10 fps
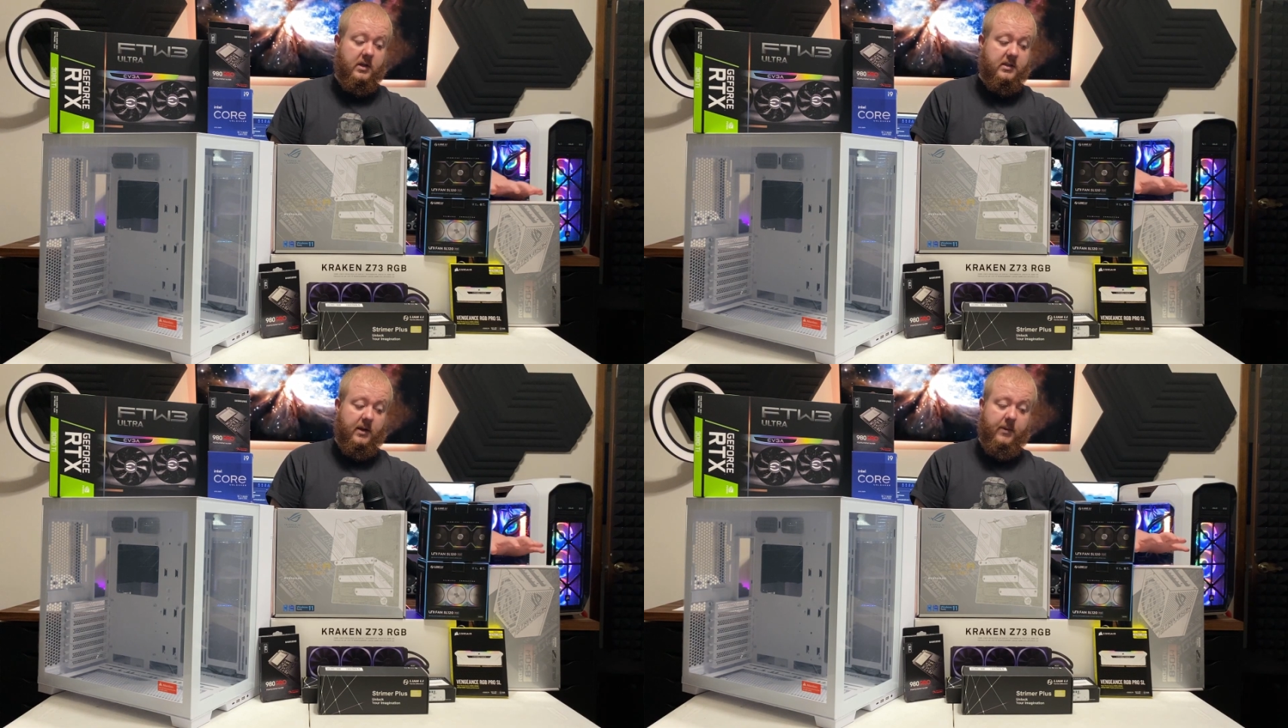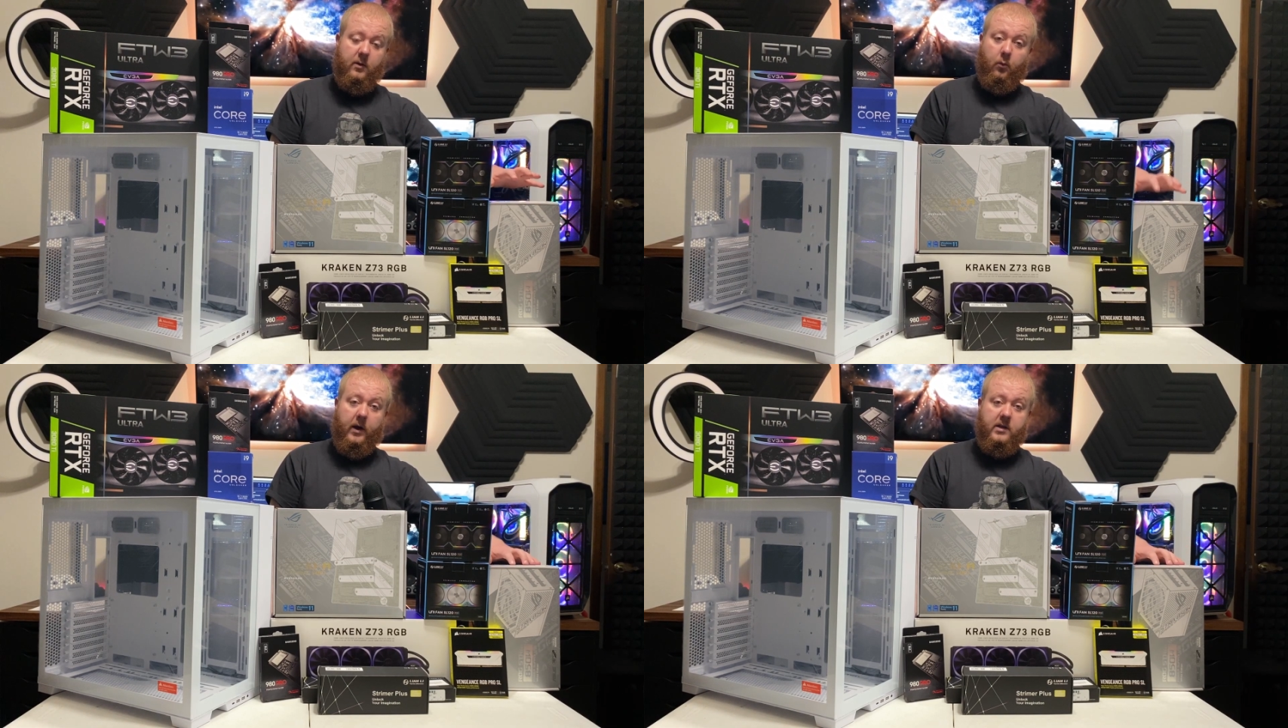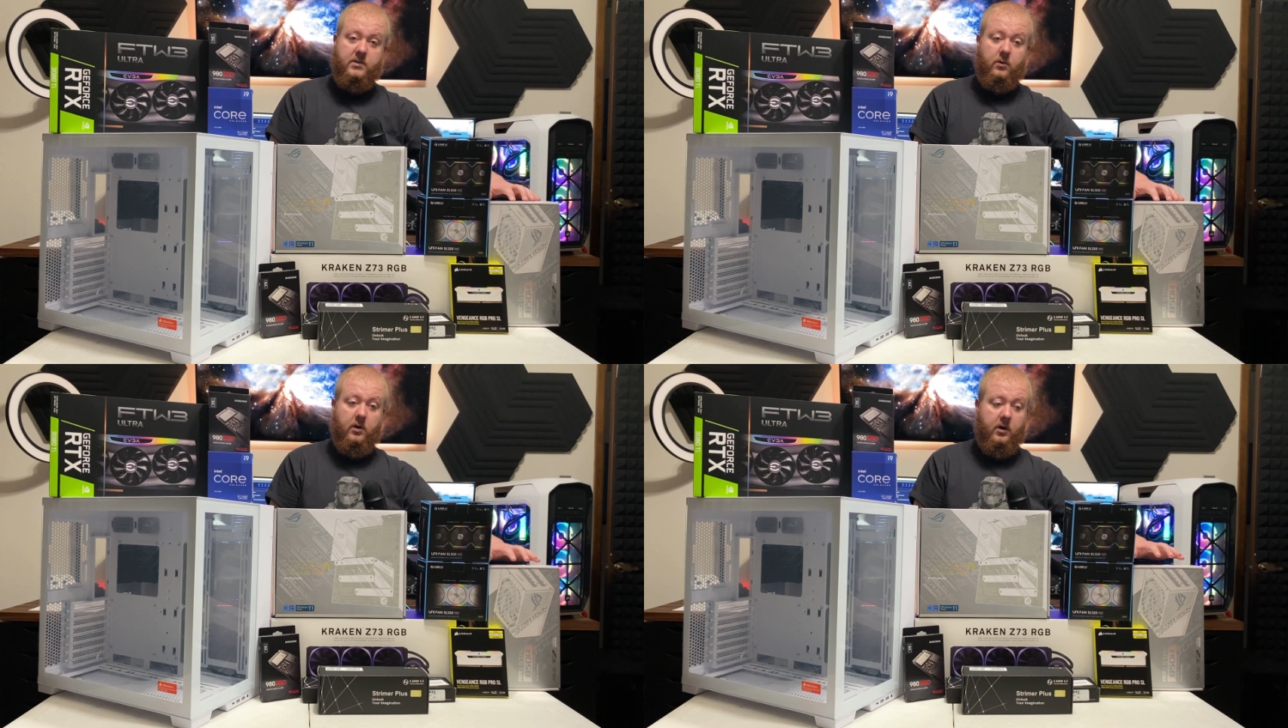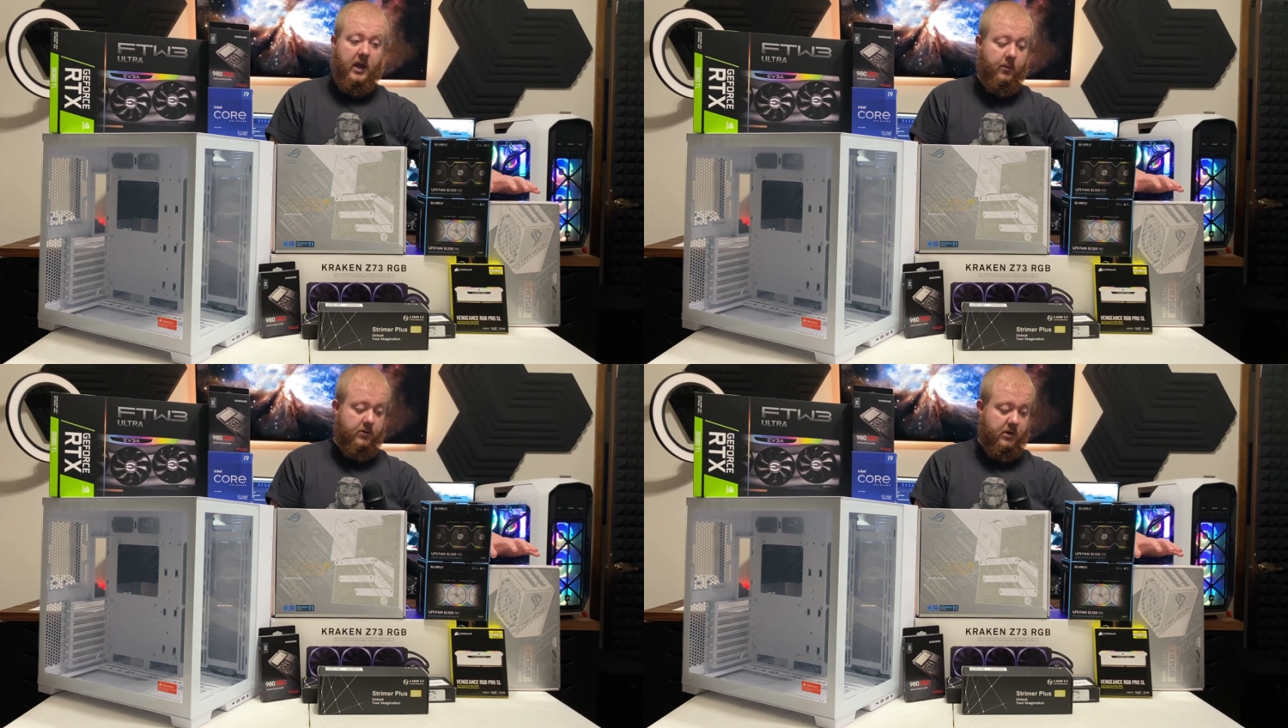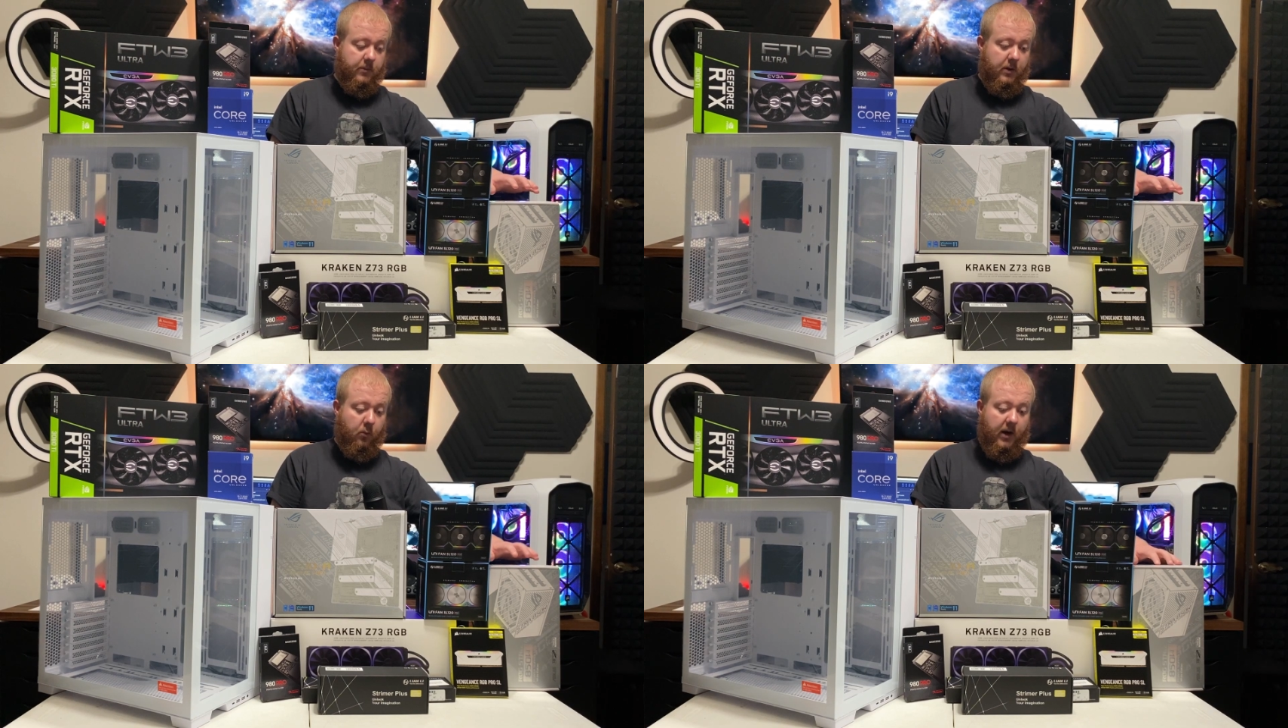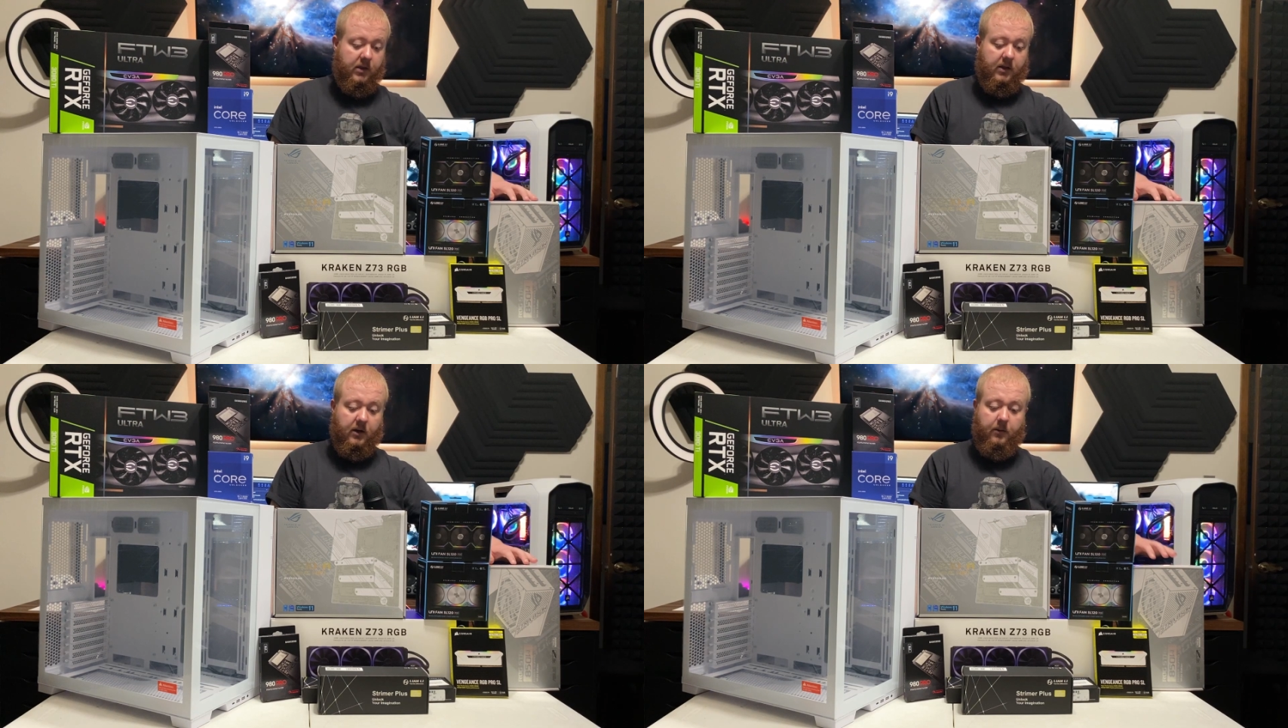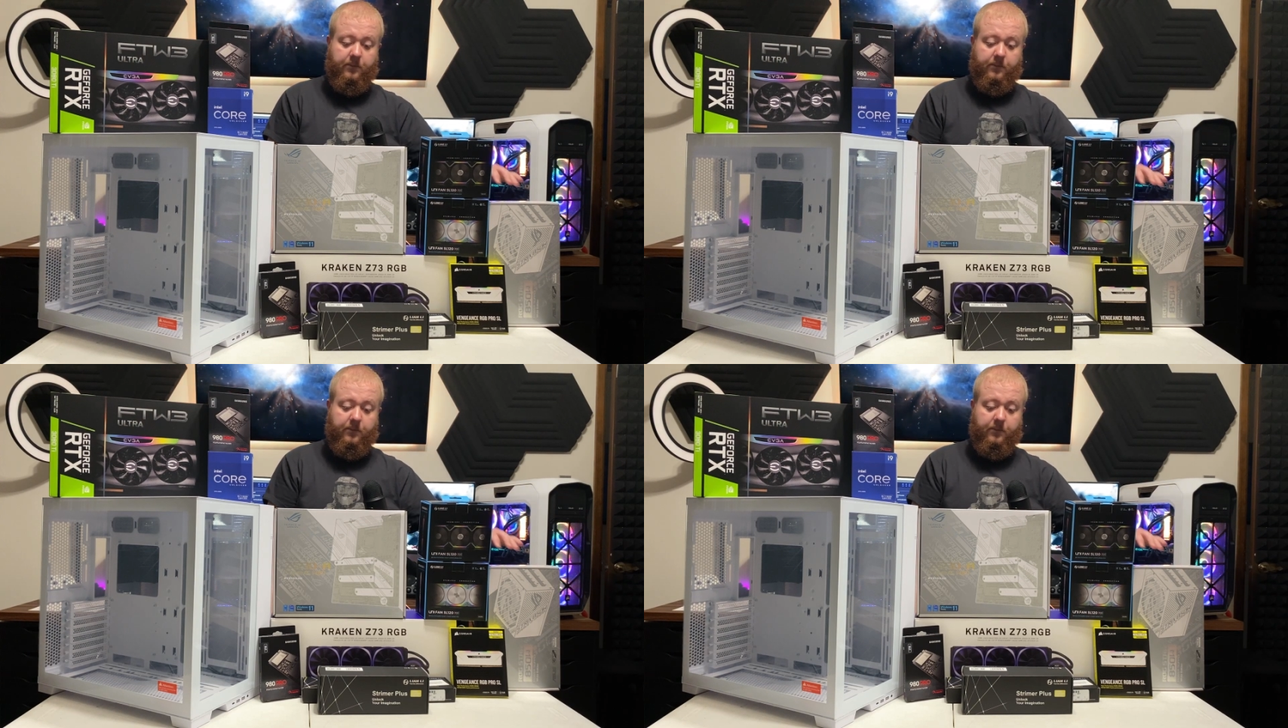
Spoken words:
It's going to be in white, so our cables are going to be white there.